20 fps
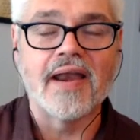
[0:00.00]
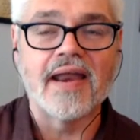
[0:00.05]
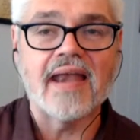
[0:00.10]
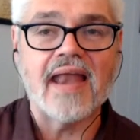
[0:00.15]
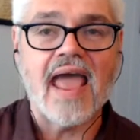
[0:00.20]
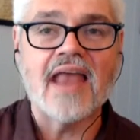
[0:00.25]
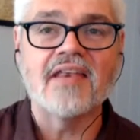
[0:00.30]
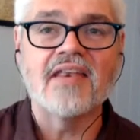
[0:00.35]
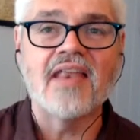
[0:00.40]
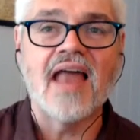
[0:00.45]

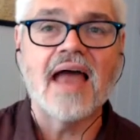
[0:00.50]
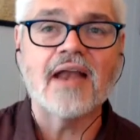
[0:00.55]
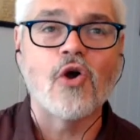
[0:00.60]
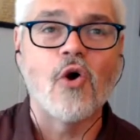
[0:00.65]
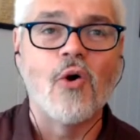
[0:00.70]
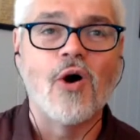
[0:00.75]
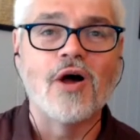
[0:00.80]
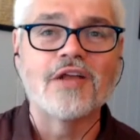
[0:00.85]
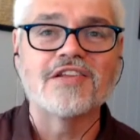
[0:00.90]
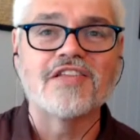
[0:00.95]
it, and not
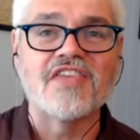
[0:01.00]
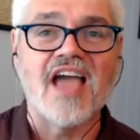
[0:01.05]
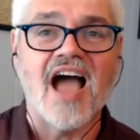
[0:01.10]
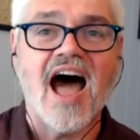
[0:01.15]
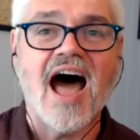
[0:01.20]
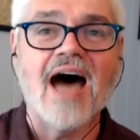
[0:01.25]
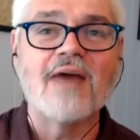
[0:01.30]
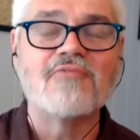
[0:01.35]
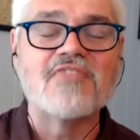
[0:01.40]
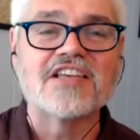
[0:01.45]
go on to the
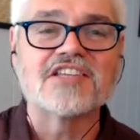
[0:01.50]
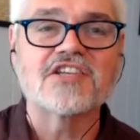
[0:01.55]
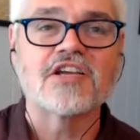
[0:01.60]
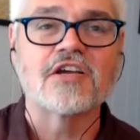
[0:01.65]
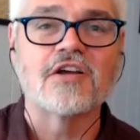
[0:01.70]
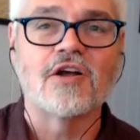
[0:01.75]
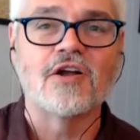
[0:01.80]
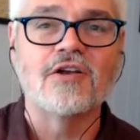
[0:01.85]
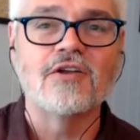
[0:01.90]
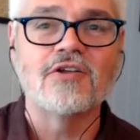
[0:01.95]
obvious
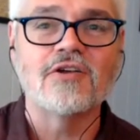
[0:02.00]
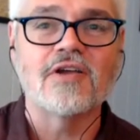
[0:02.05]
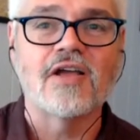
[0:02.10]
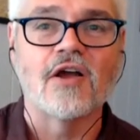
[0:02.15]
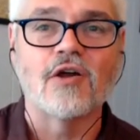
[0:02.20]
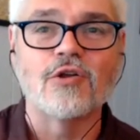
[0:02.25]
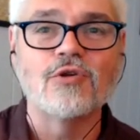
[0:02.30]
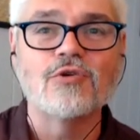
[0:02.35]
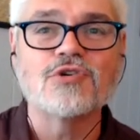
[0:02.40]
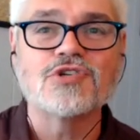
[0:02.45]
conclu
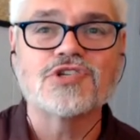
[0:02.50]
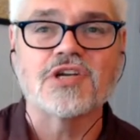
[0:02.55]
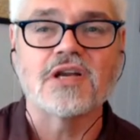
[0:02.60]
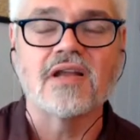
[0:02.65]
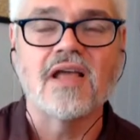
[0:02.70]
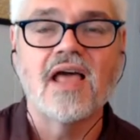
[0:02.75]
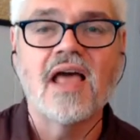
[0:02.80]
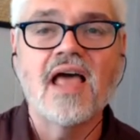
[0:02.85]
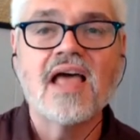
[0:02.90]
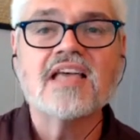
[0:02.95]

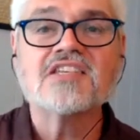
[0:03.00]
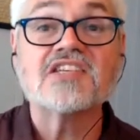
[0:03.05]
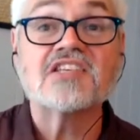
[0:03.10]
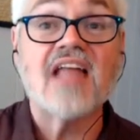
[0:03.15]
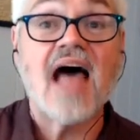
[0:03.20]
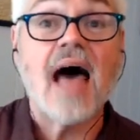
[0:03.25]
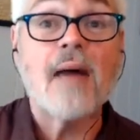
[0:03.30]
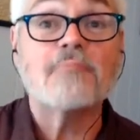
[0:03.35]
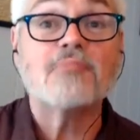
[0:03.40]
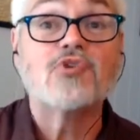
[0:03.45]
conclusion.
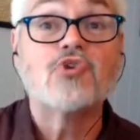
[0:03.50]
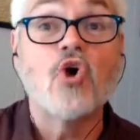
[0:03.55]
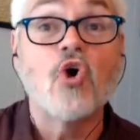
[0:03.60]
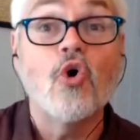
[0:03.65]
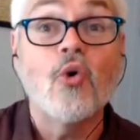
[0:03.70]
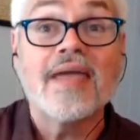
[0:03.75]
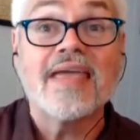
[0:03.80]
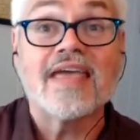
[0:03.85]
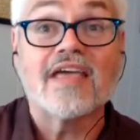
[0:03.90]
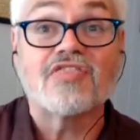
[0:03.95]
Stop
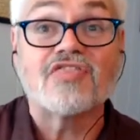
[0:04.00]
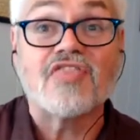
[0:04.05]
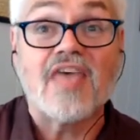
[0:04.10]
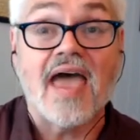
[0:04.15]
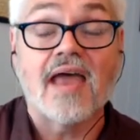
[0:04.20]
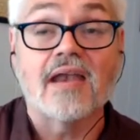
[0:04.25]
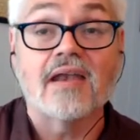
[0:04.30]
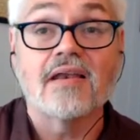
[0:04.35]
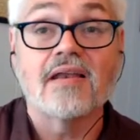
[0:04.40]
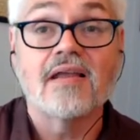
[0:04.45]
doing it
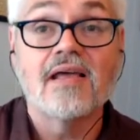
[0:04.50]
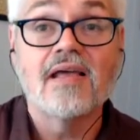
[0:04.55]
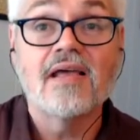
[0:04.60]
then.